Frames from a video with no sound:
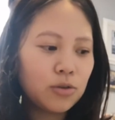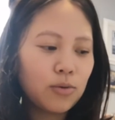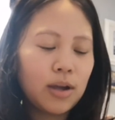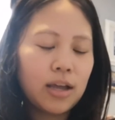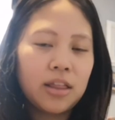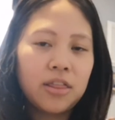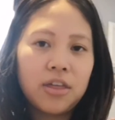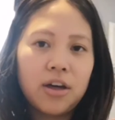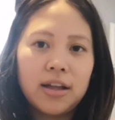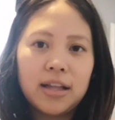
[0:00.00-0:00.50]
So
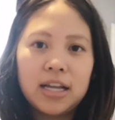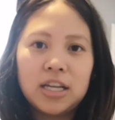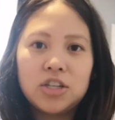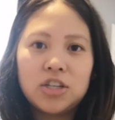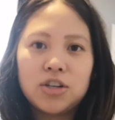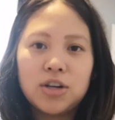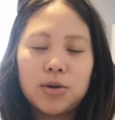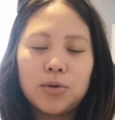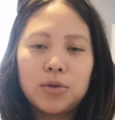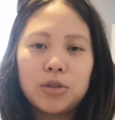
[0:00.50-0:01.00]
I thought I'd
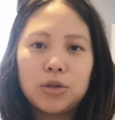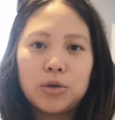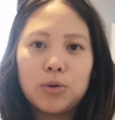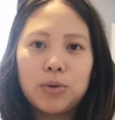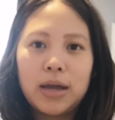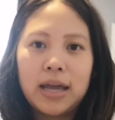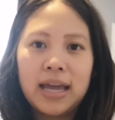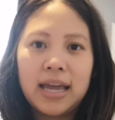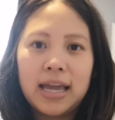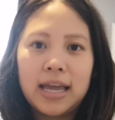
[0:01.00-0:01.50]
share with you
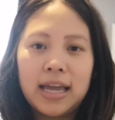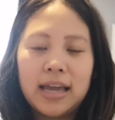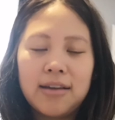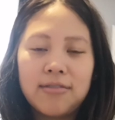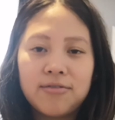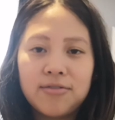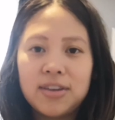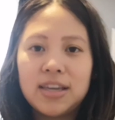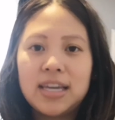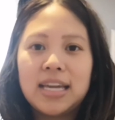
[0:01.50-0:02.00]
a
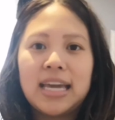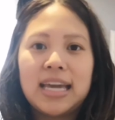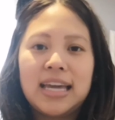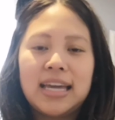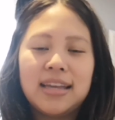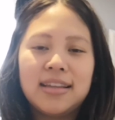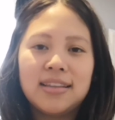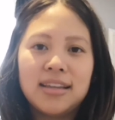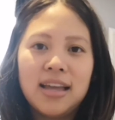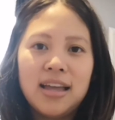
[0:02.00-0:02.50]

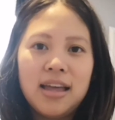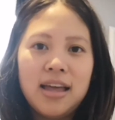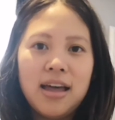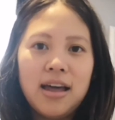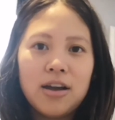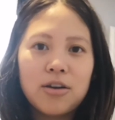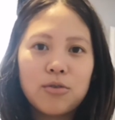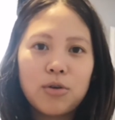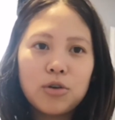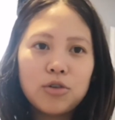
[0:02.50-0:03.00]
vegan
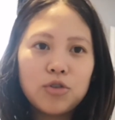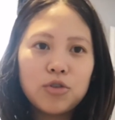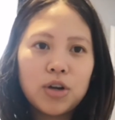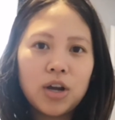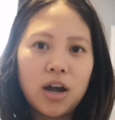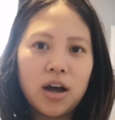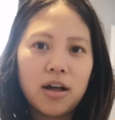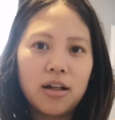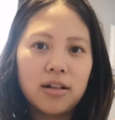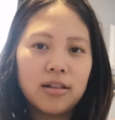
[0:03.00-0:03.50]
grocery
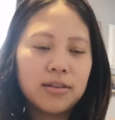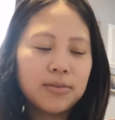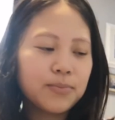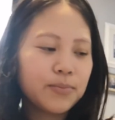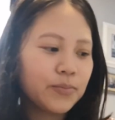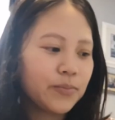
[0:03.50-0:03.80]
haul.